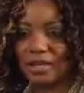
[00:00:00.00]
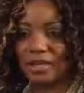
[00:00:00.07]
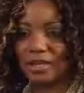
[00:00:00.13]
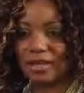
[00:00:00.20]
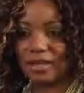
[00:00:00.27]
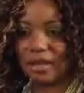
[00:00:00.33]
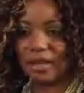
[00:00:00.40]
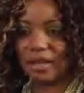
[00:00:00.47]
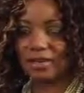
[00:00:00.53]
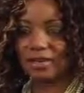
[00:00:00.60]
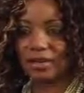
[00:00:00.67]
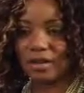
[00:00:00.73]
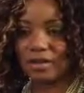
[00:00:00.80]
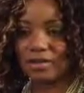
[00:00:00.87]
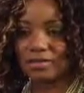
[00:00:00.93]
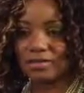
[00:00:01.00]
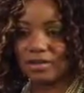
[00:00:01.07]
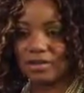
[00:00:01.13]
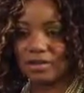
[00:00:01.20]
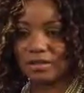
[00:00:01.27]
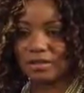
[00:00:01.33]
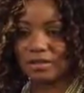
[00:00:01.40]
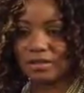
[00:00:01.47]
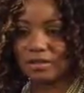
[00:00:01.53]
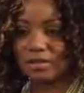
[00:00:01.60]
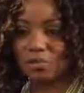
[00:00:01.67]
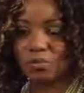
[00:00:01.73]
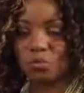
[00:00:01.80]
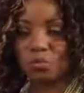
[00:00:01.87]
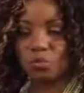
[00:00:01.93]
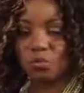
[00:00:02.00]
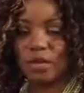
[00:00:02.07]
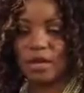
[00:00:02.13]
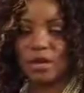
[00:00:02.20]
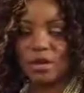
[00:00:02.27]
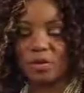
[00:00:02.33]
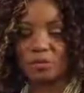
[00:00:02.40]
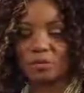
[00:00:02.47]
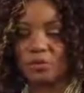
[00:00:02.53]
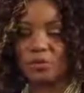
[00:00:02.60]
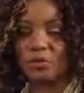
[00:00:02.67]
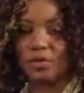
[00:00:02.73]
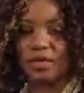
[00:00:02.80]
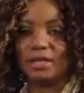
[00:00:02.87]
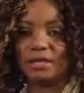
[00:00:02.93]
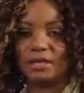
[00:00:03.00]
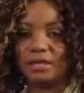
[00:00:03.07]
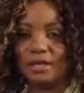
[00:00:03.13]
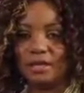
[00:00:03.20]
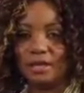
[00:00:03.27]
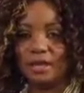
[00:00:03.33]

in honor of this rare beauty